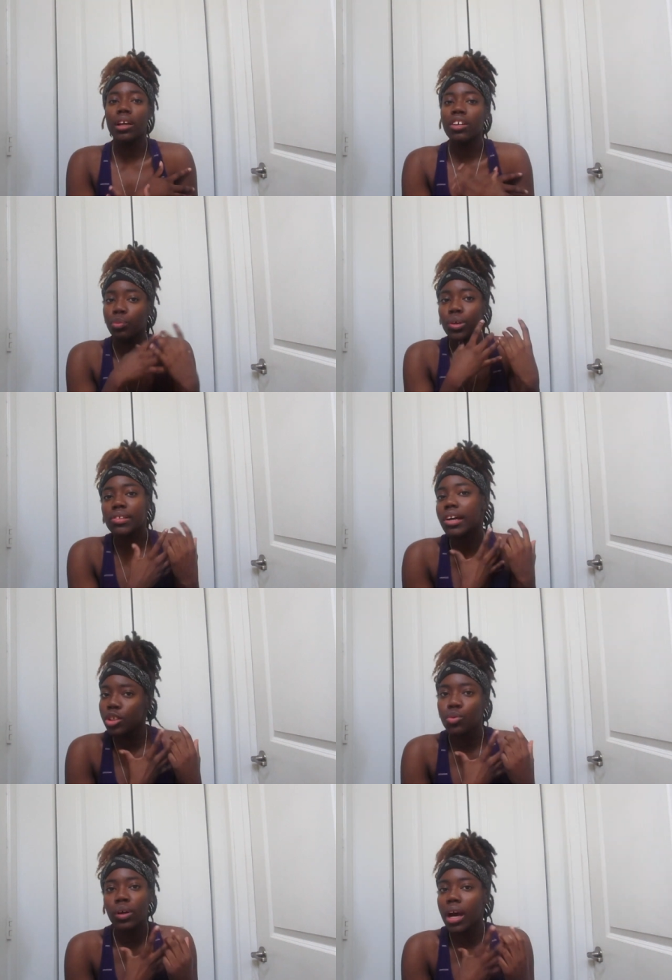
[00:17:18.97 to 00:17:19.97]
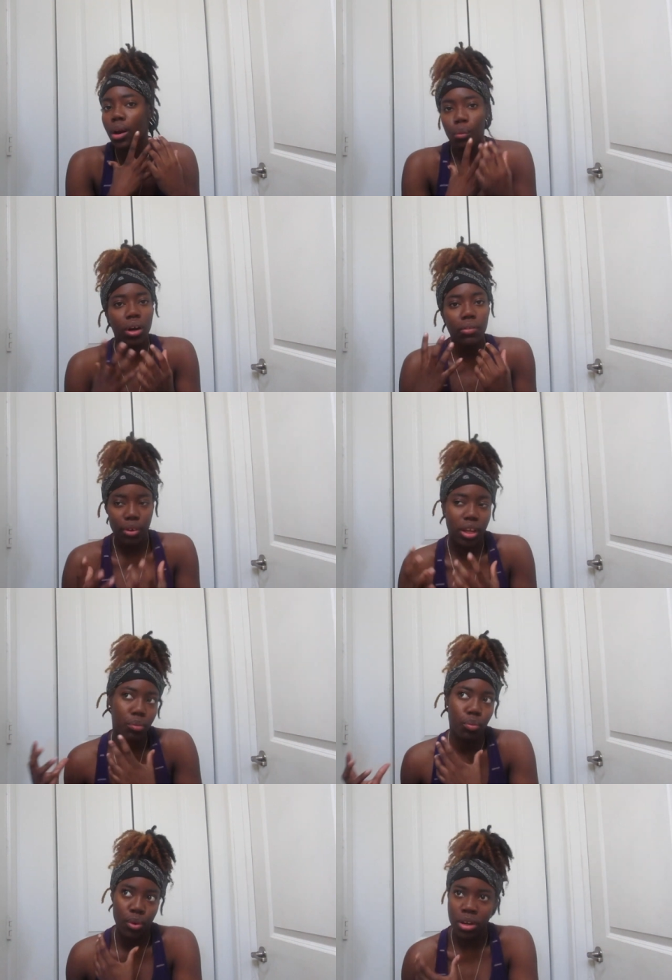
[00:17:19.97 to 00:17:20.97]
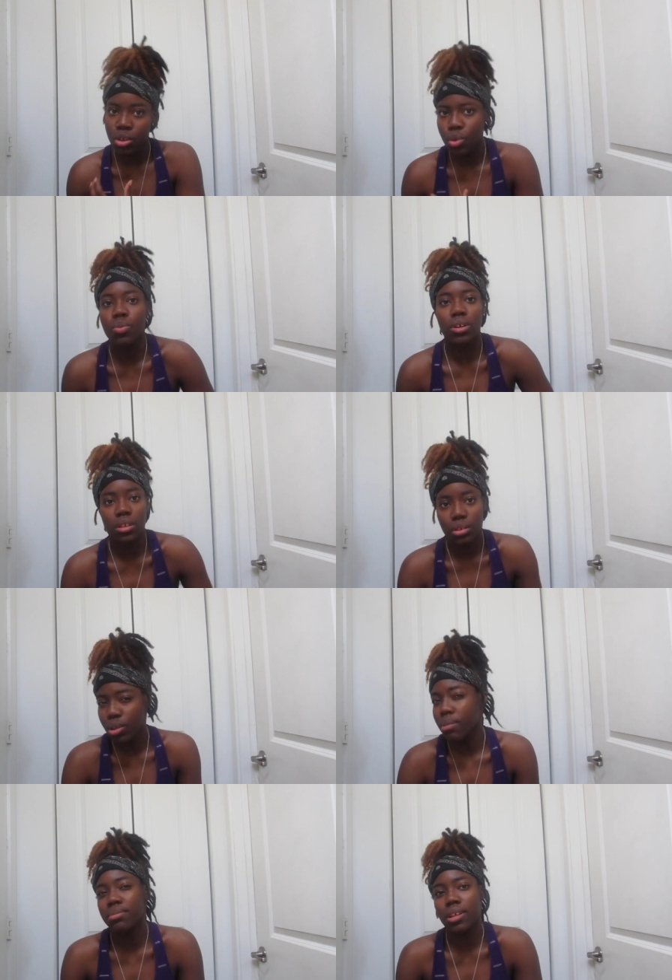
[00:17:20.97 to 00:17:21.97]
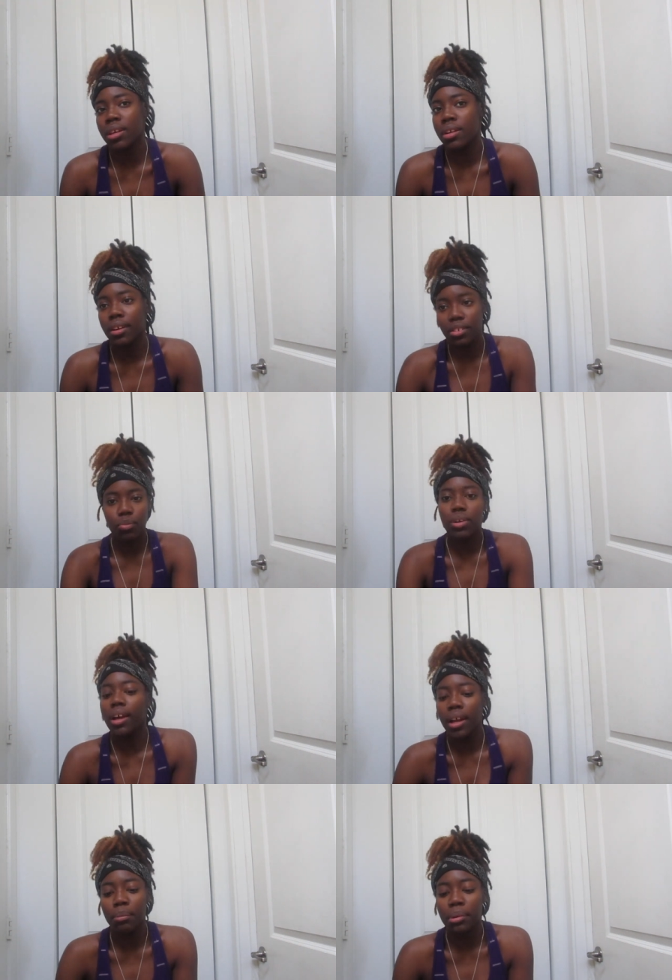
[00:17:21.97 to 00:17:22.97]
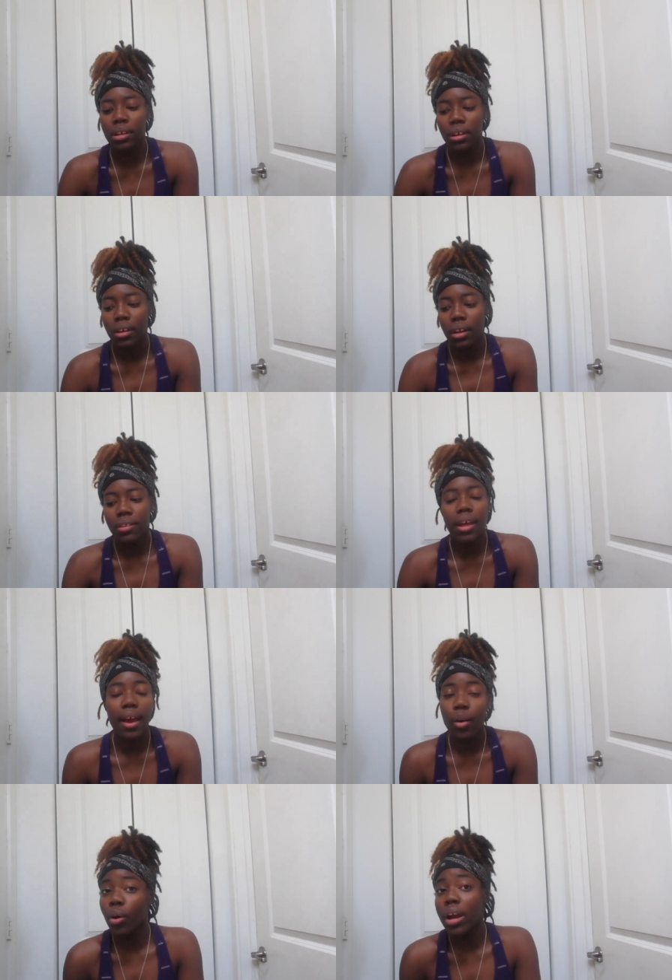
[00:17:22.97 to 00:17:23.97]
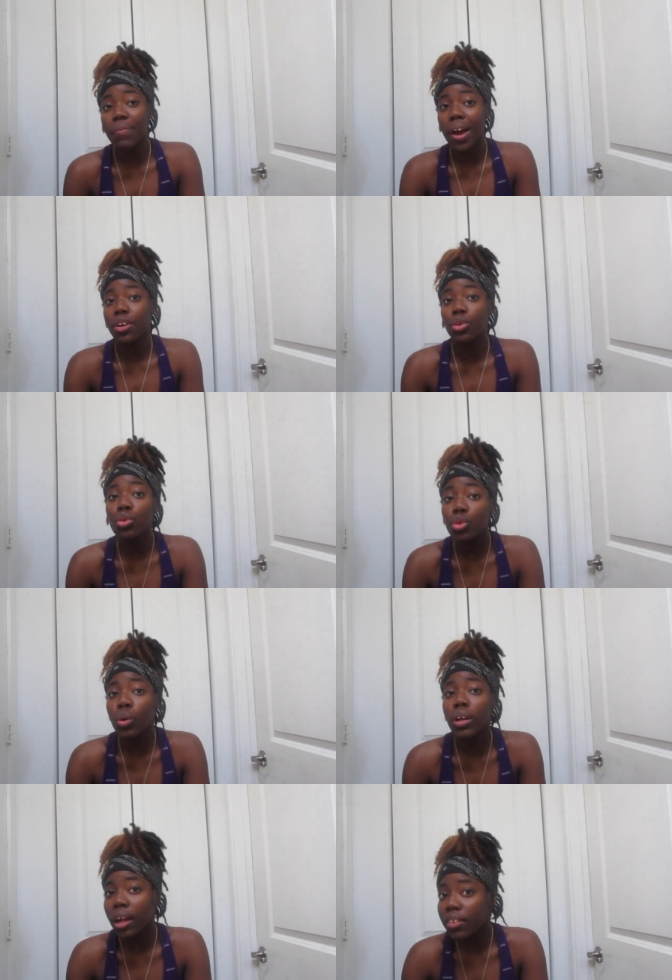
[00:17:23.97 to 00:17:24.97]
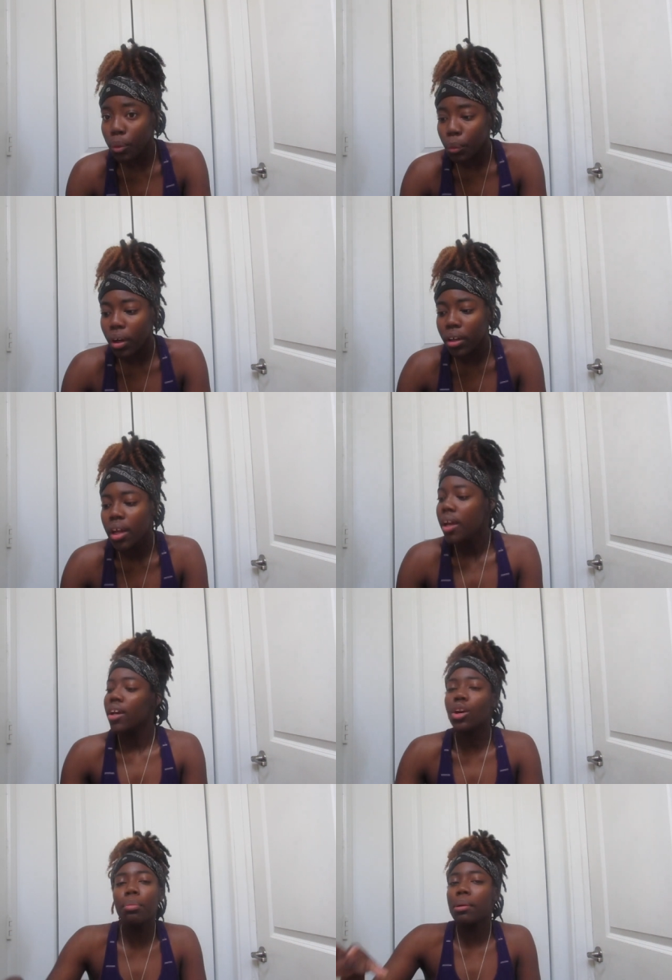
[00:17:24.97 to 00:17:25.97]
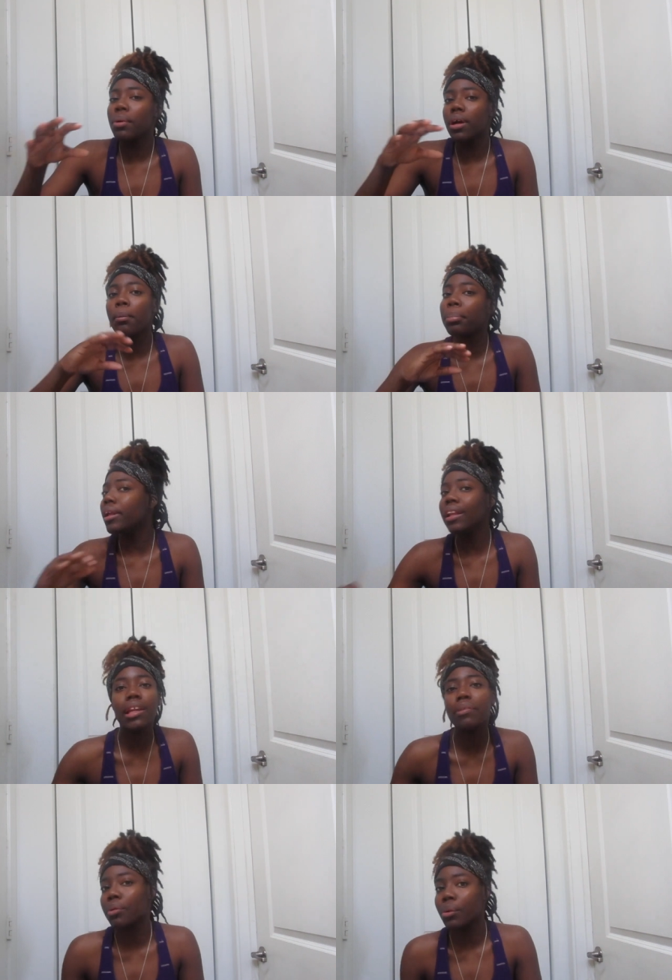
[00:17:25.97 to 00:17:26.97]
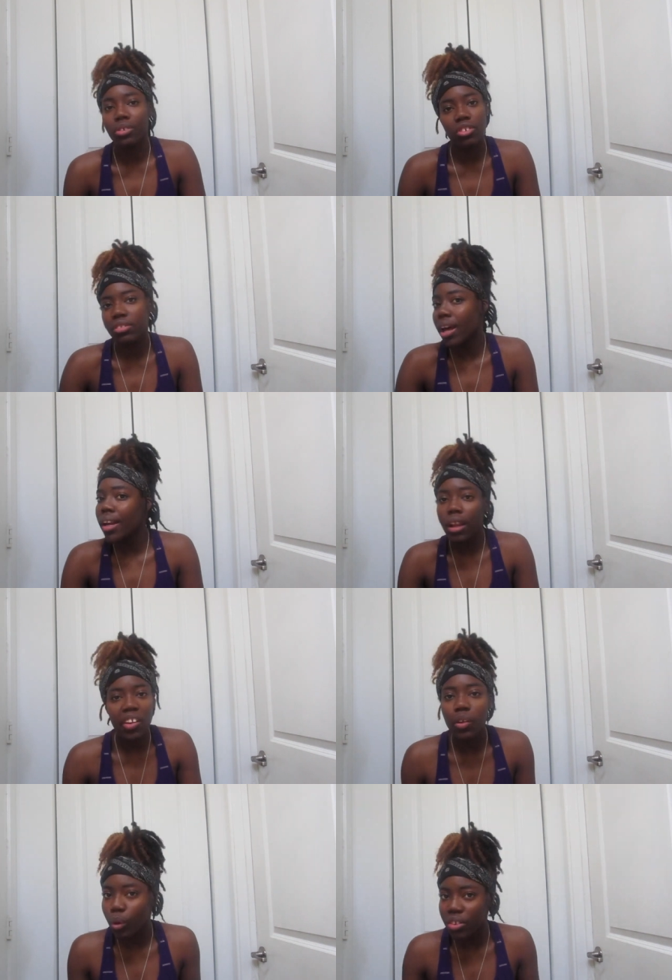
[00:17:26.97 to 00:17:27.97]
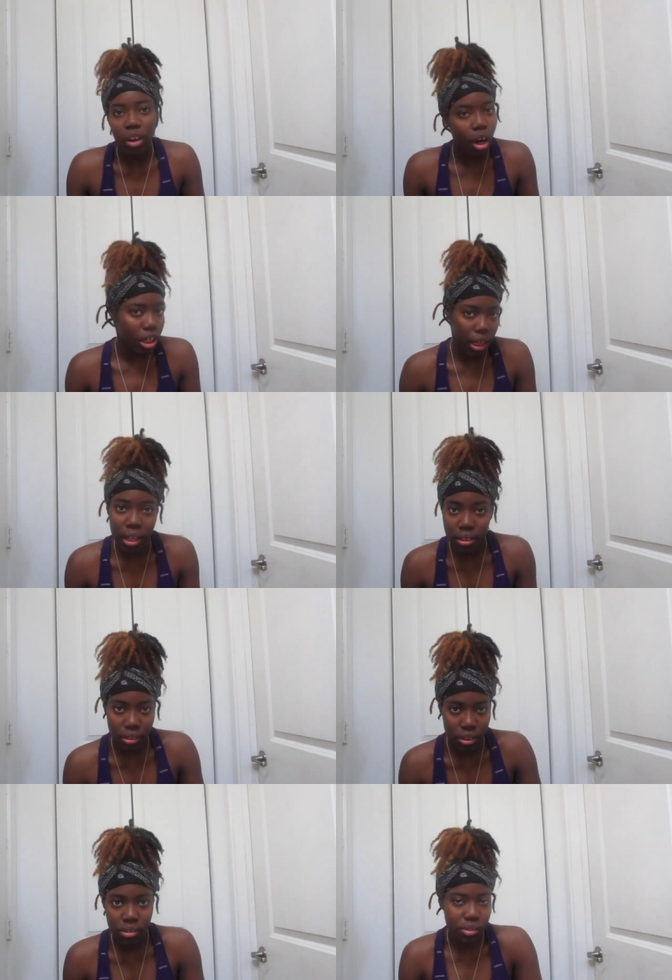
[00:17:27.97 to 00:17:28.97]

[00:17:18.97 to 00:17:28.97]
Because once I do one, I don't want to freaking redo one. You know what I'm saying? I just want that to be that. Or if I do do another one, it'll be with completely different questions, not none of the ones I already answered.